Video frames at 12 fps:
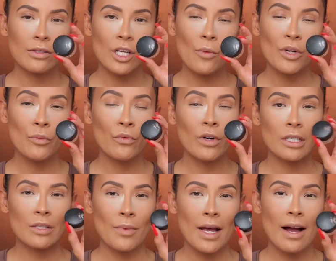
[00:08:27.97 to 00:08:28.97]
So now I'm gonna move
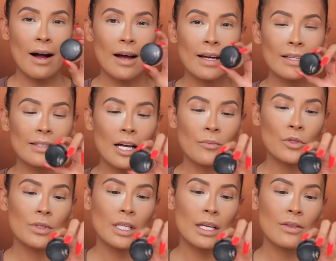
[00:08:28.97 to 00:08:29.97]
on to my eyes. I'm
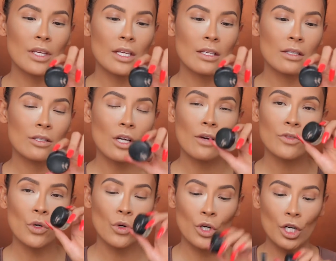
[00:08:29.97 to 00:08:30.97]
using the
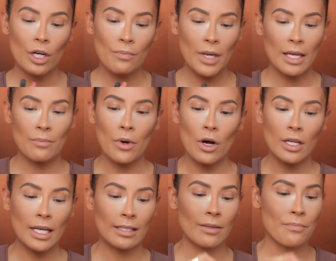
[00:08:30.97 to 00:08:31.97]
Soft Ochre Paint
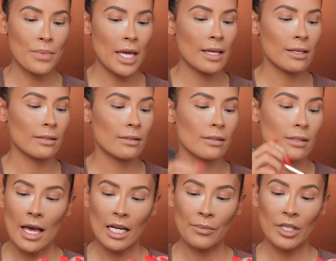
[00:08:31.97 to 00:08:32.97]
Pot as a base,
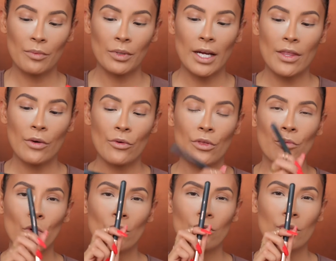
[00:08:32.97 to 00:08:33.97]
and I'm gonna apply that with a
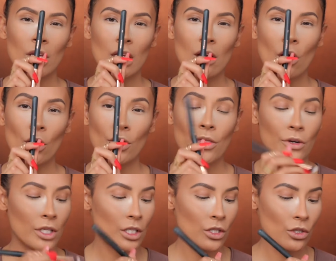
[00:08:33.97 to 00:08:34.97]
Morphe
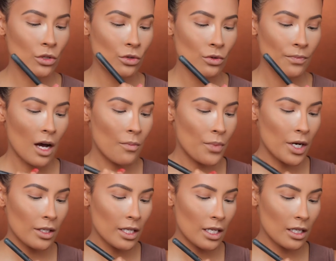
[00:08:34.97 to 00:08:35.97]
R32. I'm
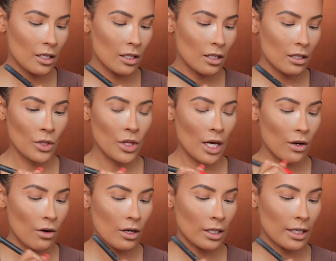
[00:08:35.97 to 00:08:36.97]
barely gonna put that
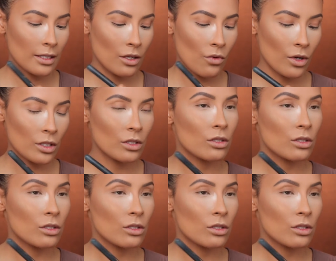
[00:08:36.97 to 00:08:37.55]
on because I don't want